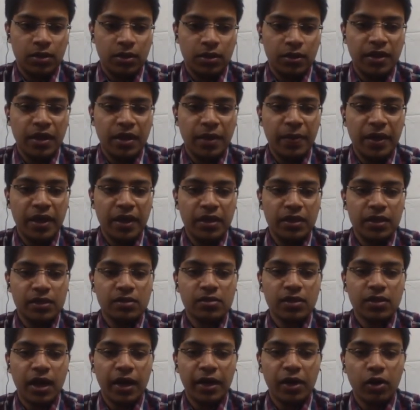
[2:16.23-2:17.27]
They mean the
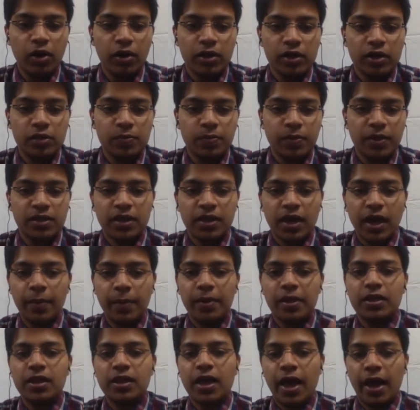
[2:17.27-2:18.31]
standing orders
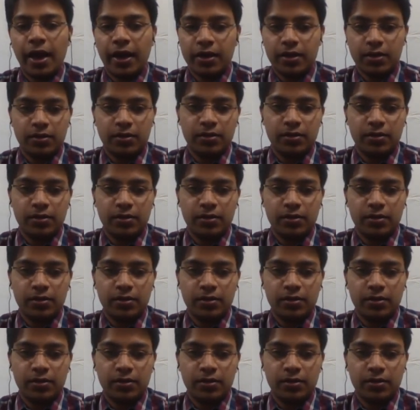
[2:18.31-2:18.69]
prescribed in the Act.